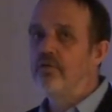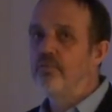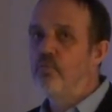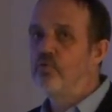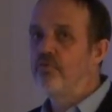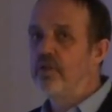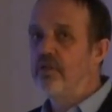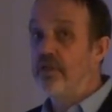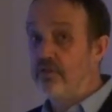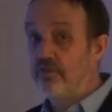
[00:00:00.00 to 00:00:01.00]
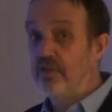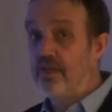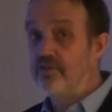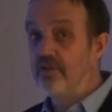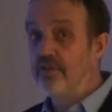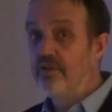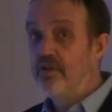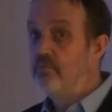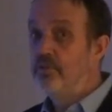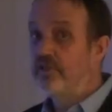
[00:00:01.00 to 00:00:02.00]
smoke-free legislation,
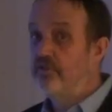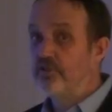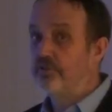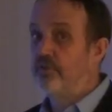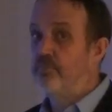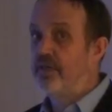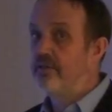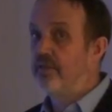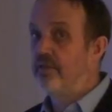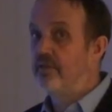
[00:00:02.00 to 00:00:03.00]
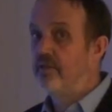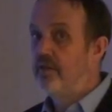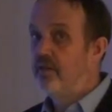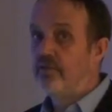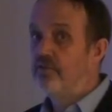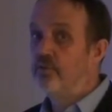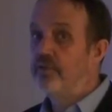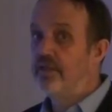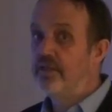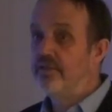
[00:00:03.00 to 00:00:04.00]
but it's not respected. So
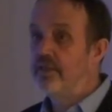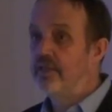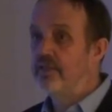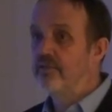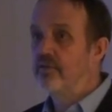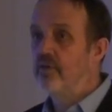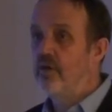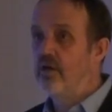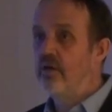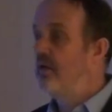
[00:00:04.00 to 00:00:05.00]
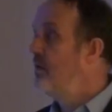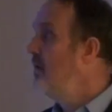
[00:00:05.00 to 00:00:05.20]
they, they get uh,